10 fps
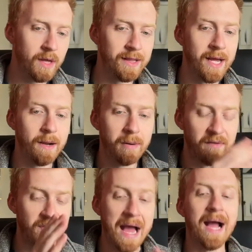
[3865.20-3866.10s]
then
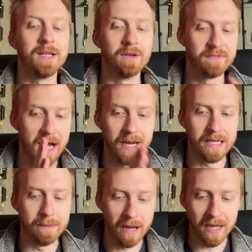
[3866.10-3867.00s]
above that, you've got
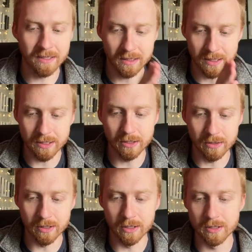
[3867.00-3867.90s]
e-bikes and
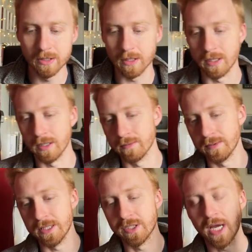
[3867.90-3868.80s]
e-scooters or
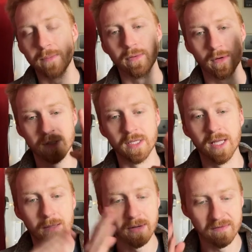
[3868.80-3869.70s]
e-skateboards. And
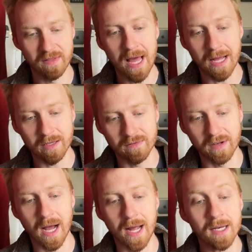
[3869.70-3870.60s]
then above that, you've
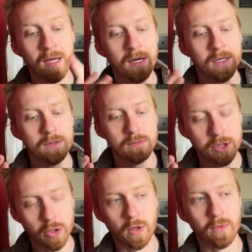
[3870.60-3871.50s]
got
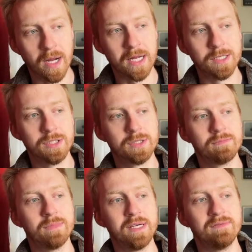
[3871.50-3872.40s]
short-range
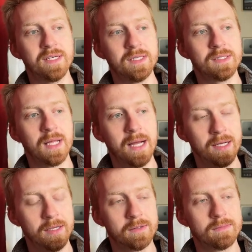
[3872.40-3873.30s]
EVs
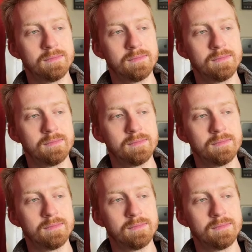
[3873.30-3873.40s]
like,